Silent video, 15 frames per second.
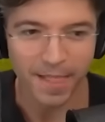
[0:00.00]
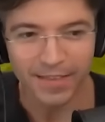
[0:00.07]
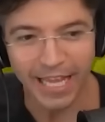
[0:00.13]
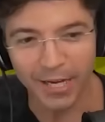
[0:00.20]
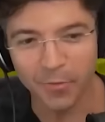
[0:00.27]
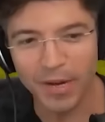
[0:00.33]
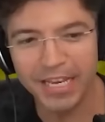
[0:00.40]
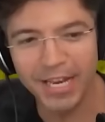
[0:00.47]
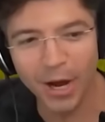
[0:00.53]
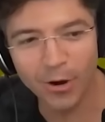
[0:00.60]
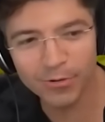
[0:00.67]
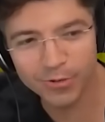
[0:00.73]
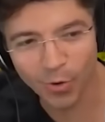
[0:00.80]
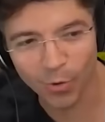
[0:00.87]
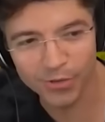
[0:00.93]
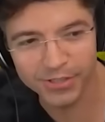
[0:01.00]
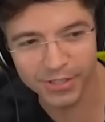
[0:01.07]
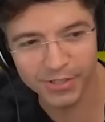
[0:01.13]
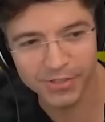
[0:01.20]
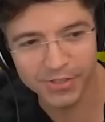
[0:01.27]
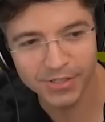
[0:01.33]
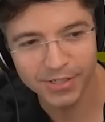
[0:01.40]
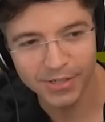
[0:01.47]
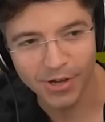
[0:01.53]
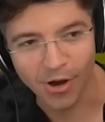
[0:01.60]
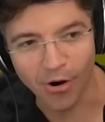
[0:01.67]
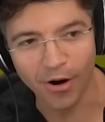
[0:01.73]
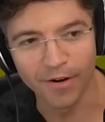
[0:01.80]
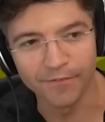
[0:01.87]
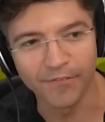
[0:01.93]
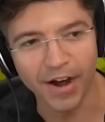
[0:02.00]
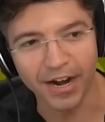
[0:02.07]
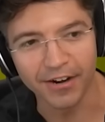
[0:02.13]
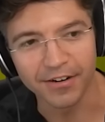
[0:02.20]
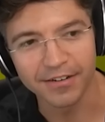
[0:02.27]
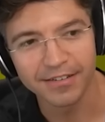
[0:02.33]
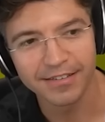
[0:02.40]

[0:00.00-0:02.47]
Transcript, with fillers: Like we know torches are on fire.